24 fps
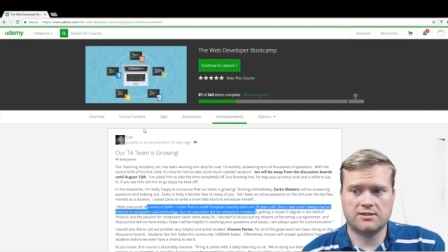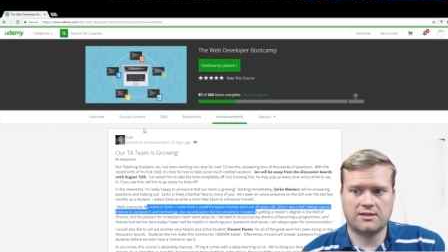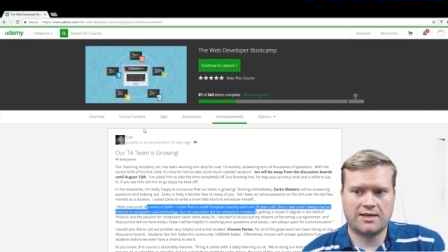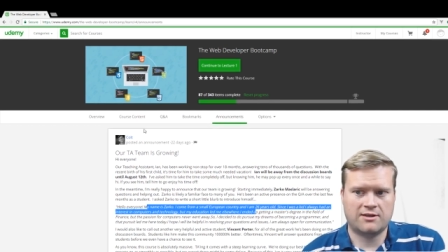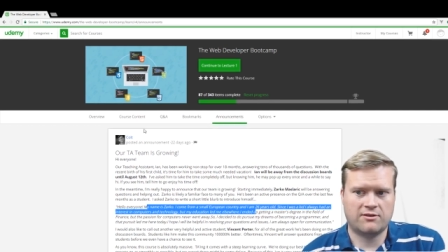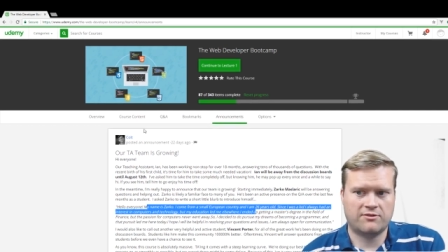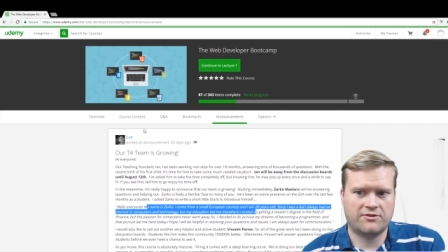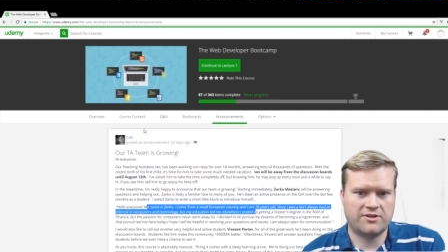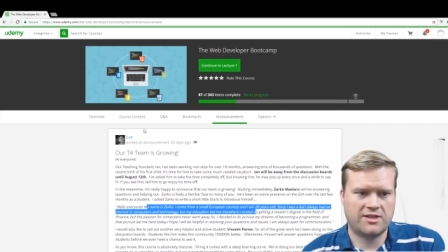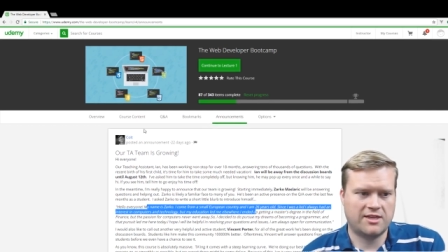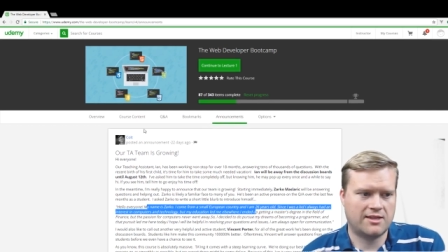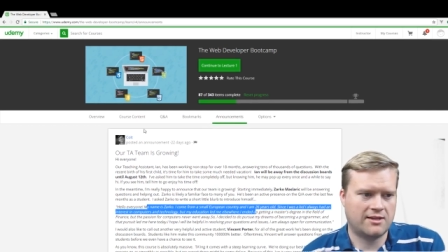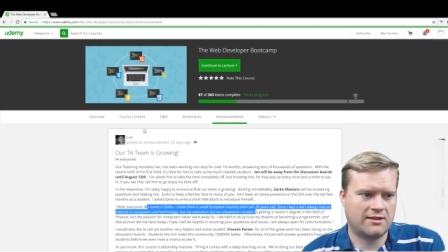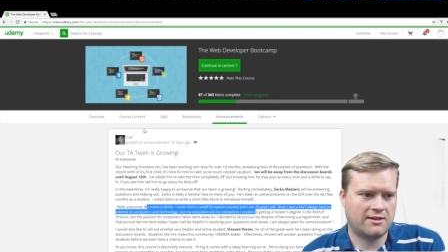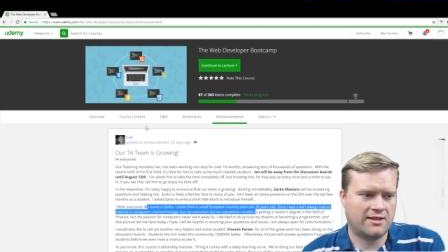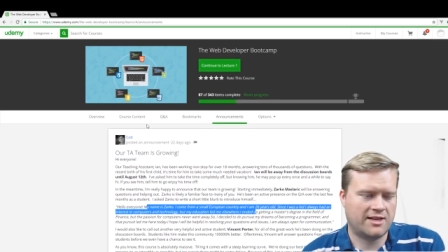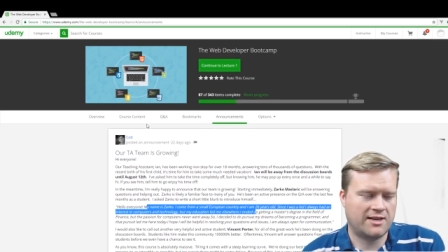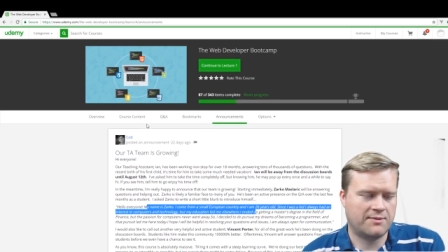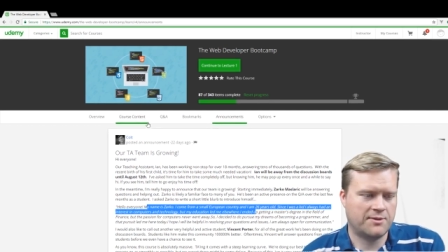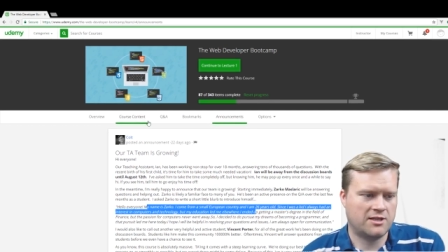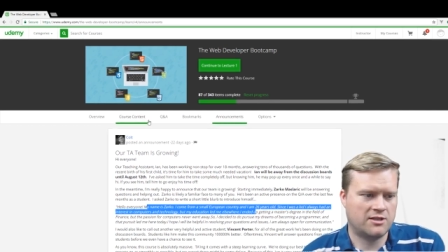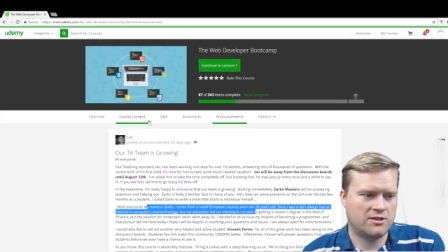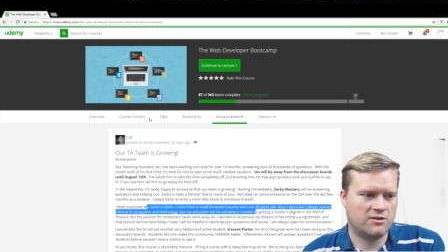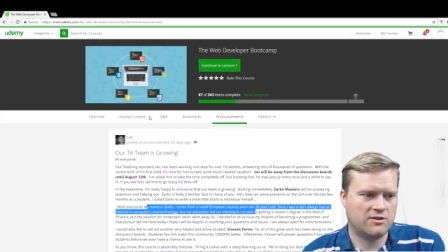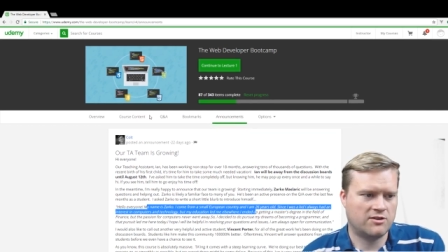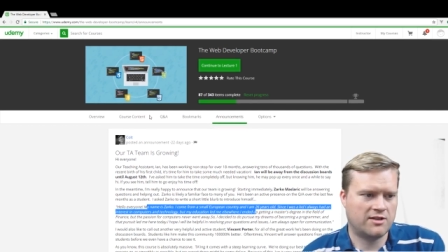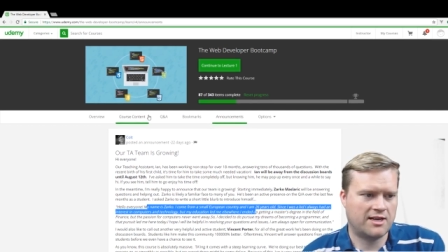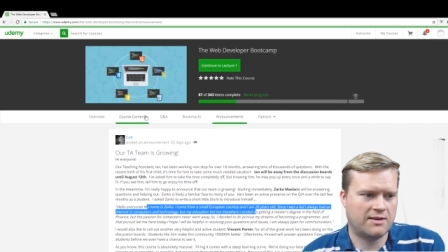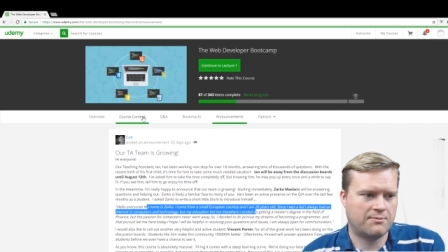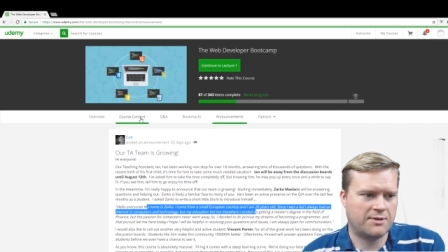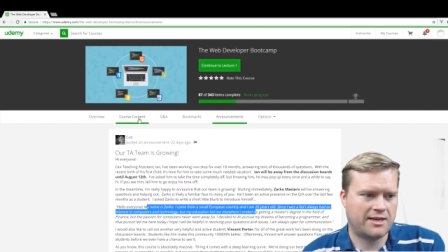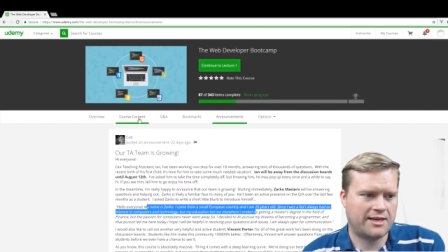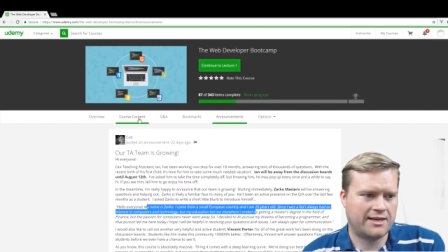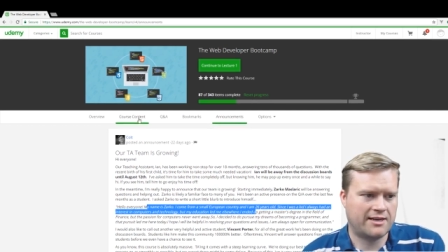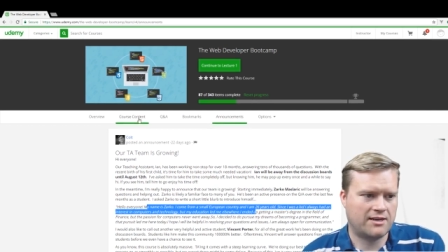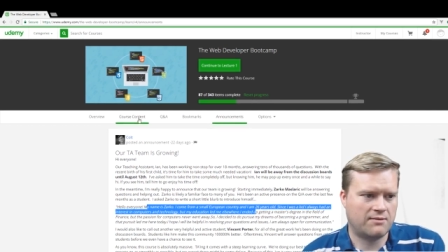I don't think they'll allow me to do that,
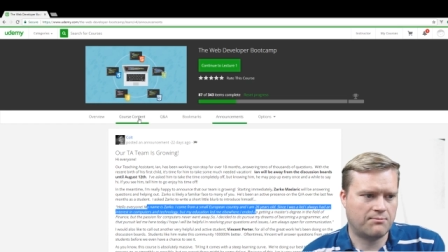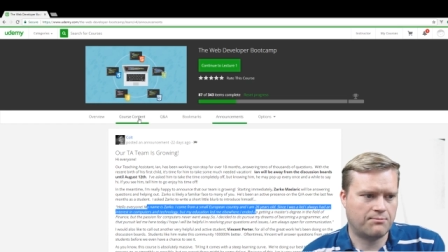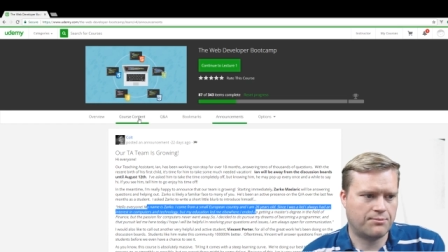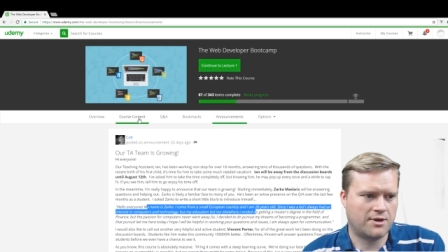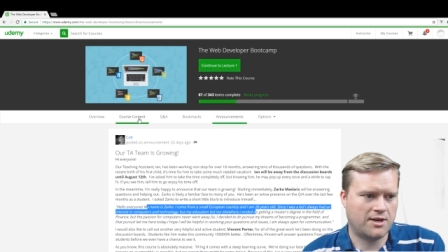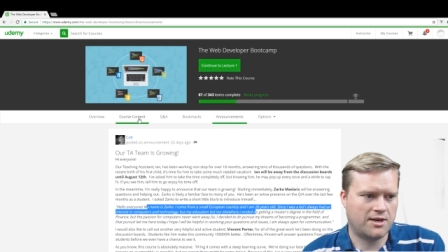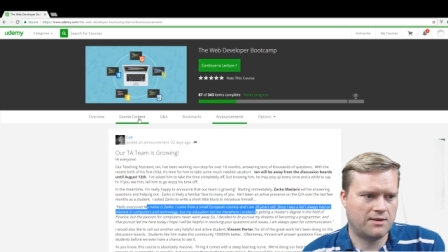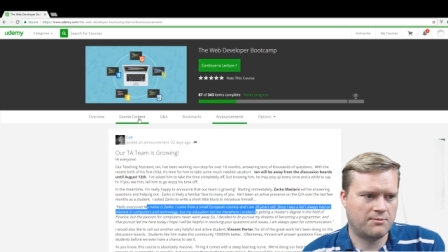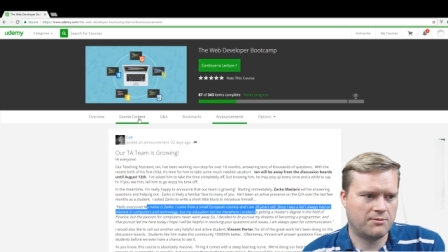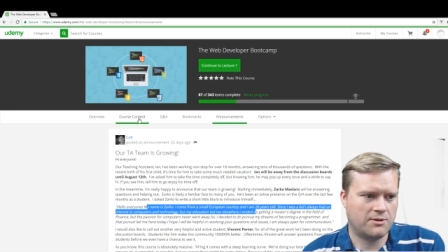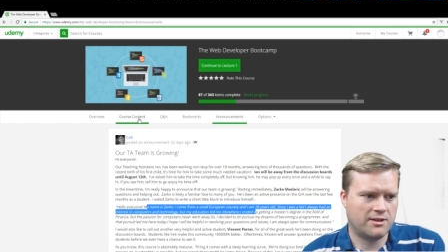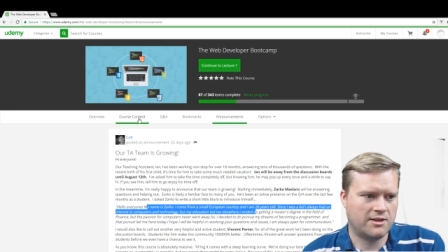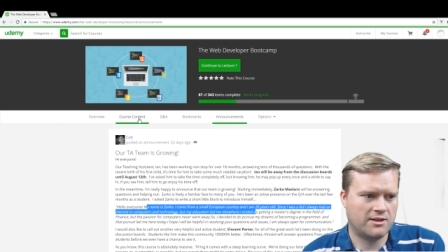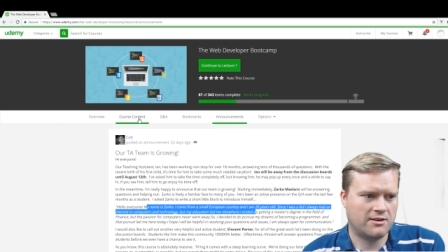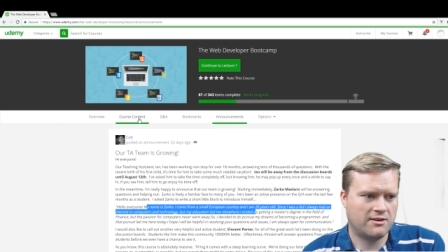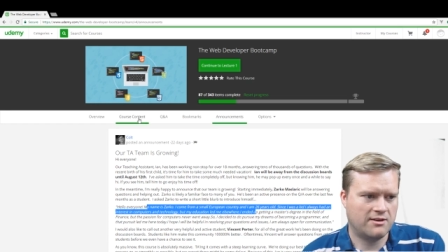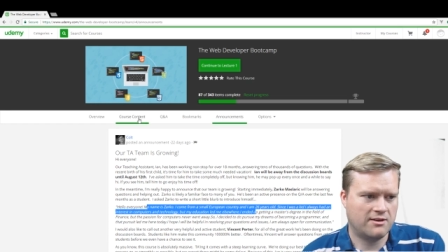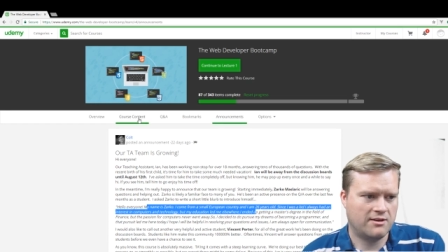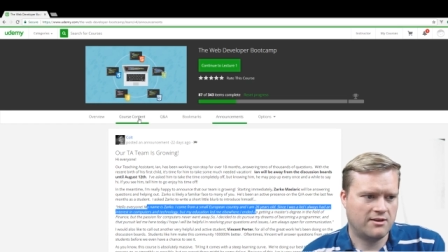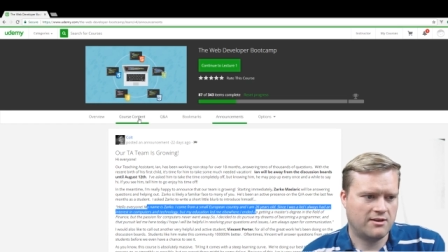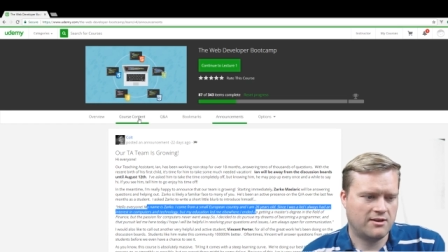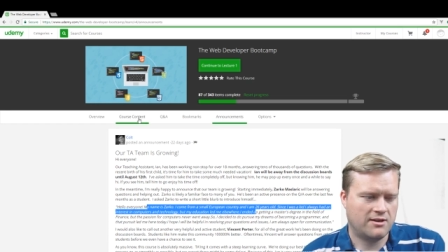but I could probably